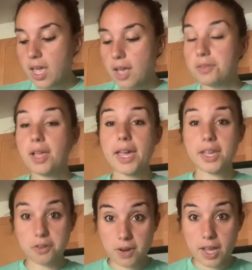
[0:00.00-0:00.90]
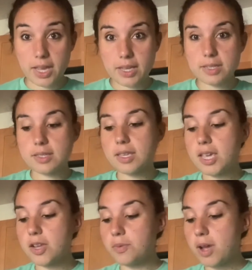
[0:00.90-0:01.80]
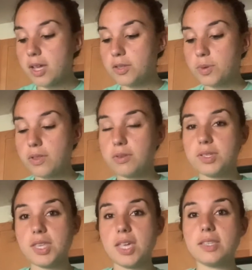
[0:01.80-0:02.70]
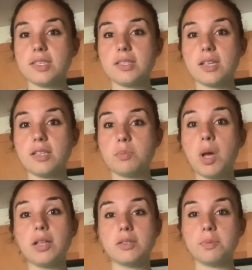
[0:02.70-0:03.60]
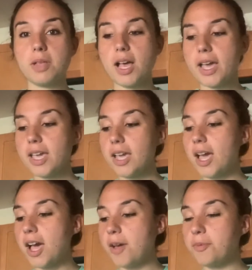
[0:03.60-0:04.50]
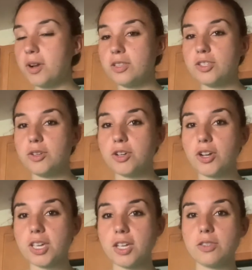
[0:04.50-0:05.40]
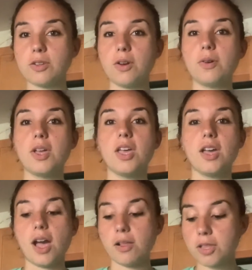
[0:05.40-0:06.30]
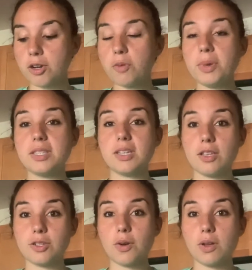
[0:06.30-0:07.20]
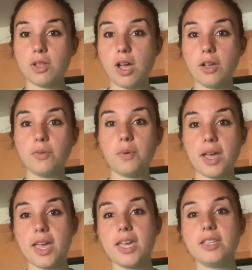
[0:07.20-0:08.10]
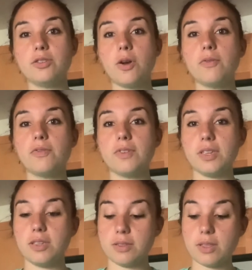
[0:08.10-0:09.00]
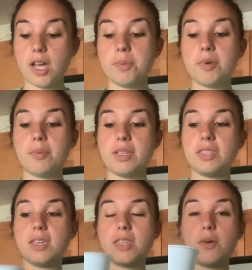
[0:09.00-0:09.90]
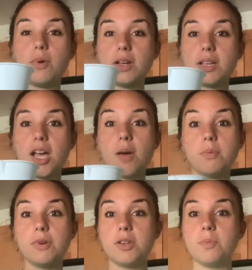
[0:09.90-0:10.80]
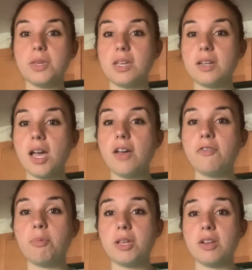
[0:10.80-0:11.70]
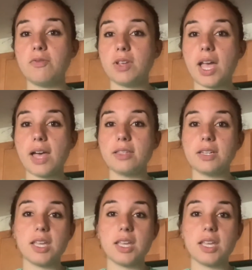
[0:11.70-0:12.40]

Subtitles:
Like rice, quinoa is one of those things that does multiply once you cook it. So a little bit does go a long way. A lot of people might think that 1 cup wouldn't be enough, but in reality,